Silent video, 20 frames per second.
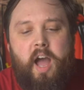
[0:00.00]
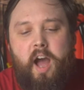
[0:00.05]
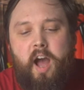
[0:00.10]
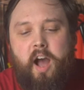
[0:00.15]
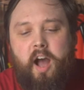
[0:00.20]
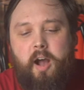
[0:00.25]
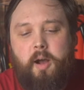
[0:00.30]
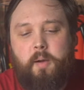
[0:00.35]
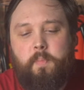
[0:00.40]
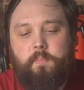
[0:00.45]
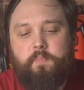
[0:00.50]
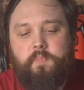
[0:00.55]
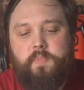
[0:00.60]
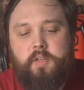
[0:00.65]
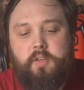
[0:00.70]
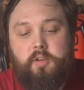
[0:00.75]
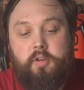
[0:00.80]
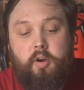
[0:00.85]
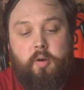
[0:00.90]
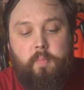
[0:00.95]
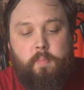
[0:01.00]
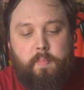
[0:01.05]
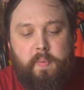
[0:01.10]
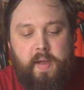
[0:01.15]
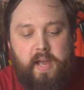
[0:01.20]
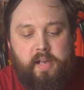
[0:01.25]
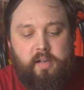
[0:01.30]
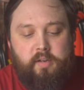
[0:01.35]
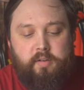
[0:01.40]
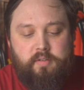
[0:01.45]
Um, got
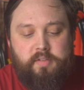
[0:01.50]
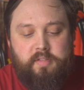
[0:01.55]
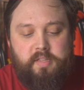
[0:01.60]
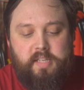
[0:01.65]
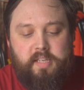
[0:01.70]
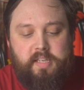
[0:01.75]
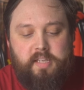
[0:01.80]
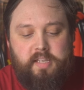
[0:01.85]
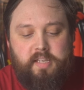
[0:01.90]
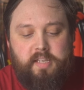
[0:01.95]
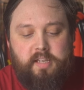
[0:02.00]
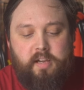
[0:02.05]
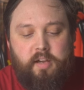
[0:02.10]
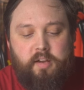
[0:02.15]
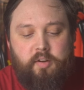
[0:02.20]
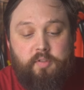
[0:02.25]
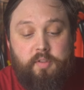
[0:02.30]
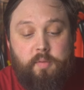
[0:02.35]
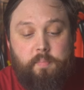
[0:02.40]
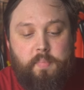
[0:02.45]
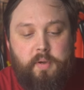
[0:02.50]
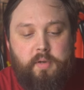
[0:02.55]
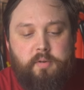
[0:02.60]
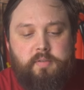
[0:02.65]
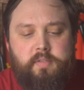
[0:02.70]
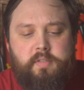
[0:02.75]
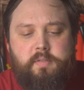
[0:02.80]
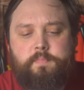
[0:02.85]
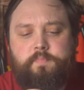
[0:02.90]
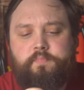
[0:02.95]
back on the uh, on the
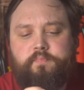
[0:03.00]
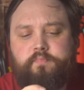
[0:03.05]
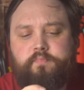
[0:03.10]
boat,